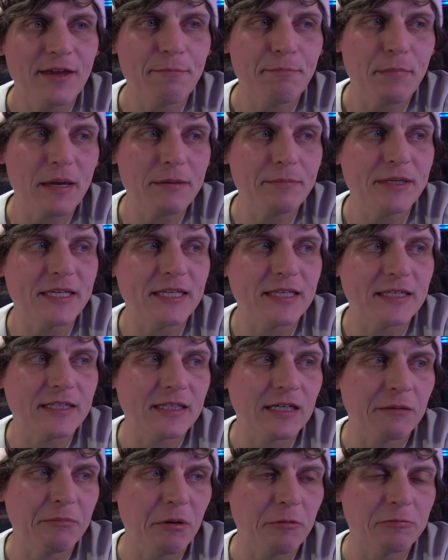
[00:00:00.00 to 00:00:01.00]
then maybe
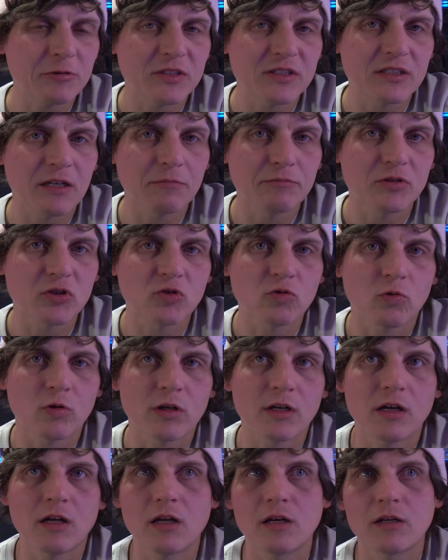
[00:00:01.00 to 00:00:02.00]
come up with some
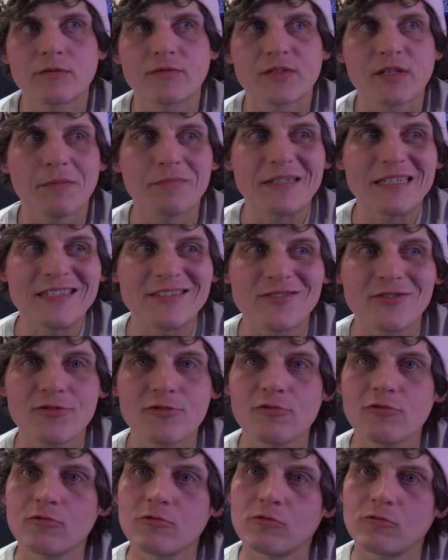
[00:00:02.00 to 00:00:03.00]
sort of something
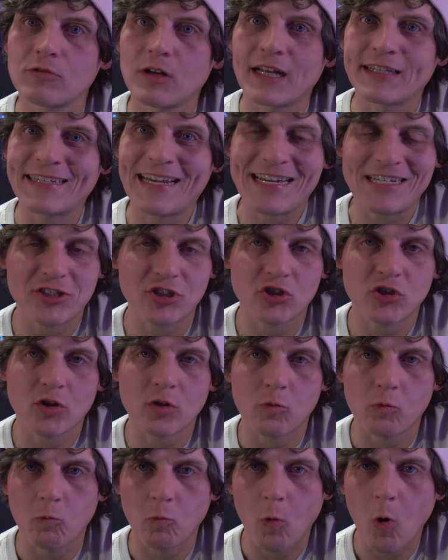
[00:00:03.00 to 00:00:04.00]
to attach it to
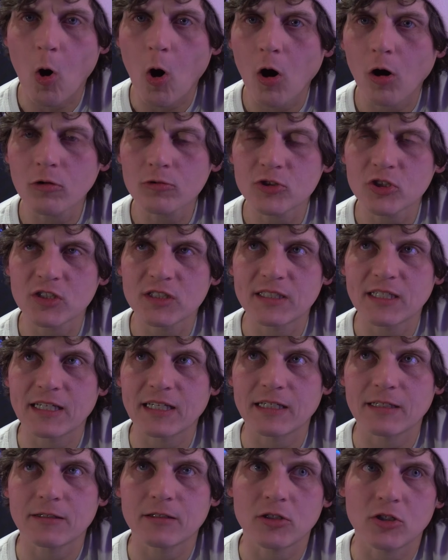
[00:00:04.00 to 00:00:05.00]
the wall, just
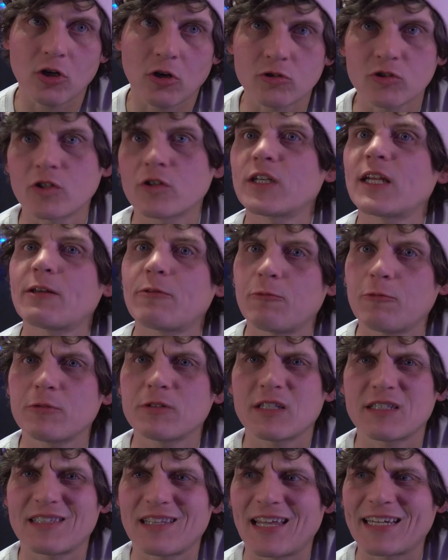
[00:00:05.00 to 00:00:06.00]
to, you know, so it
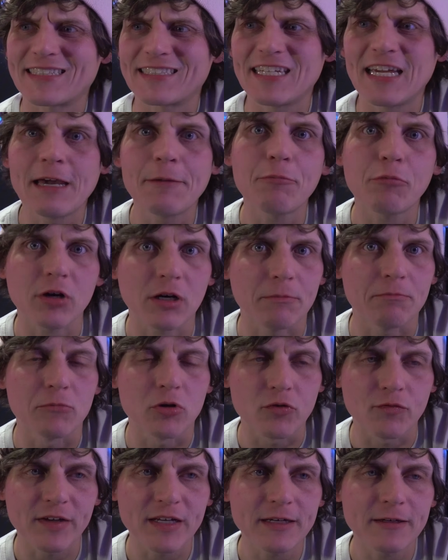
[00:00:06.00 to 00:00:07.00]
doesn't like tip when I'm
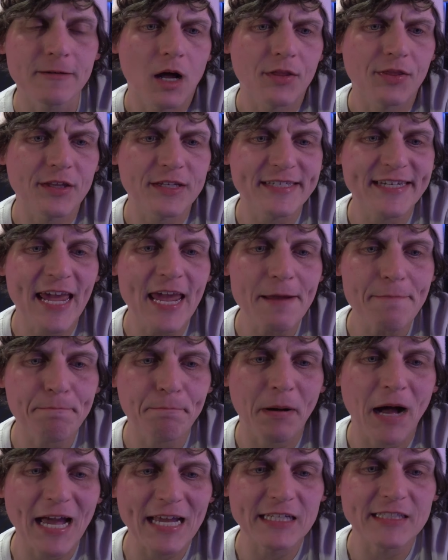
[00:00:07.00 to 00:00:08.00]
moving. The
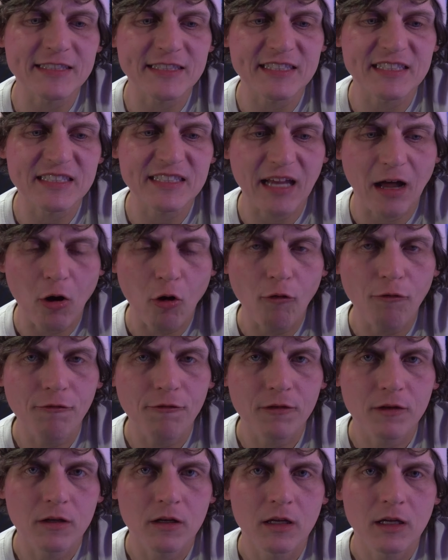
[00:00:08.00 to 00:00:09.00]
tape by
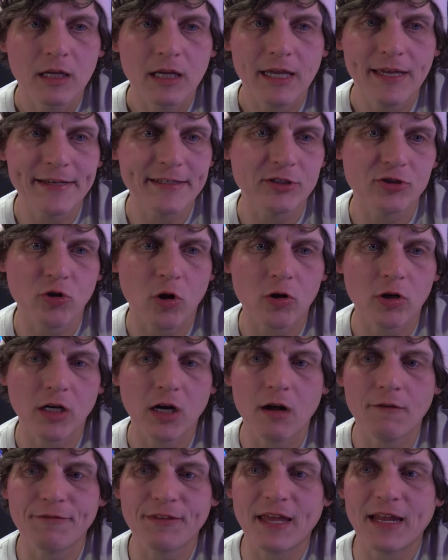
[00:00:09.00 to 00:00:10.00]
itself is strong
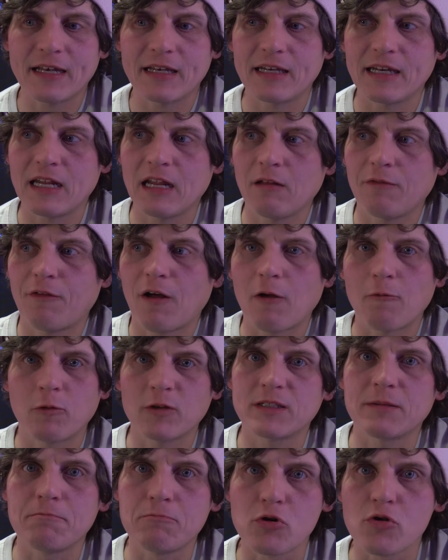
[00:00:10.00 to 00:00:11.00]
enough that if I
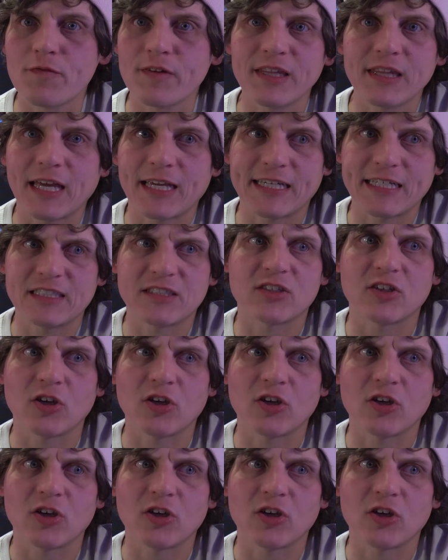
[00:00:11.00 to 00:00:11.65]
wasn't moving, like, it's